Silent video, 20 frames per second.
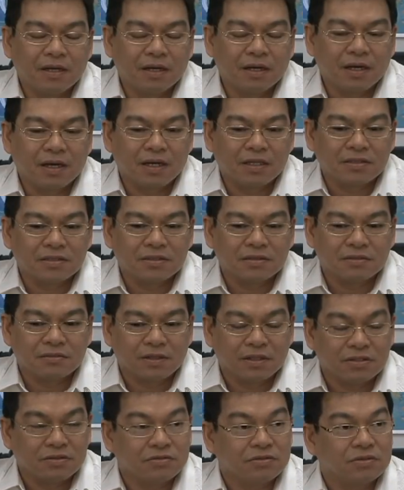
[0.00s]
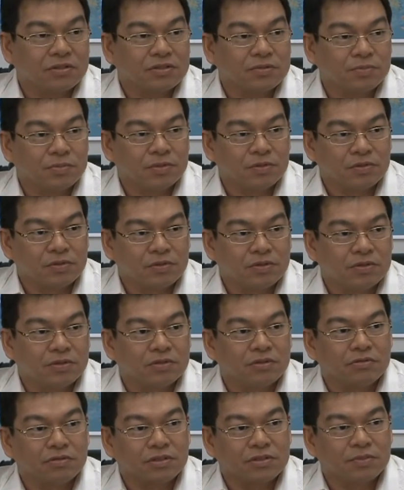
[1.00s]
has the right to
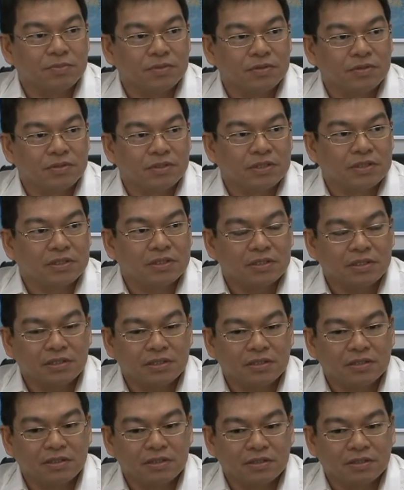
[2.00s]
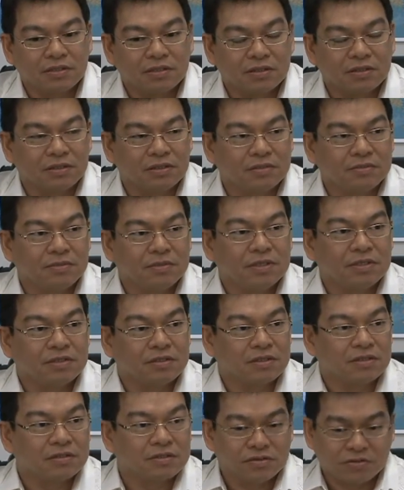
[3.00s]
explore, to exploit the
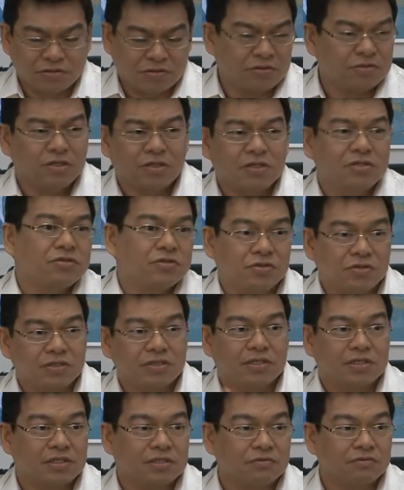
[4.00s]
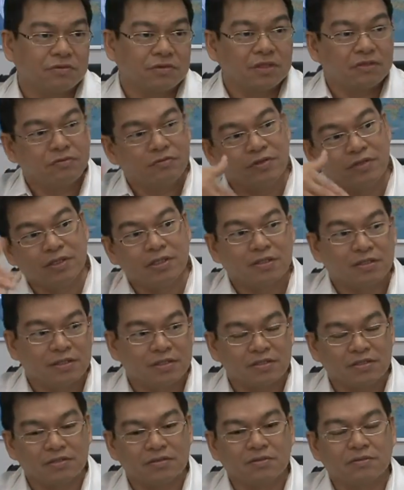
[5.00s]
mineral or the resources within
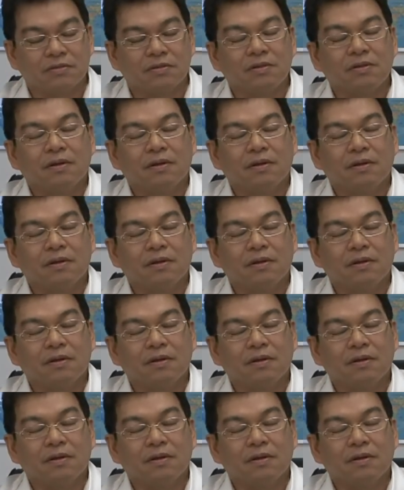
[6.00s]
that zone.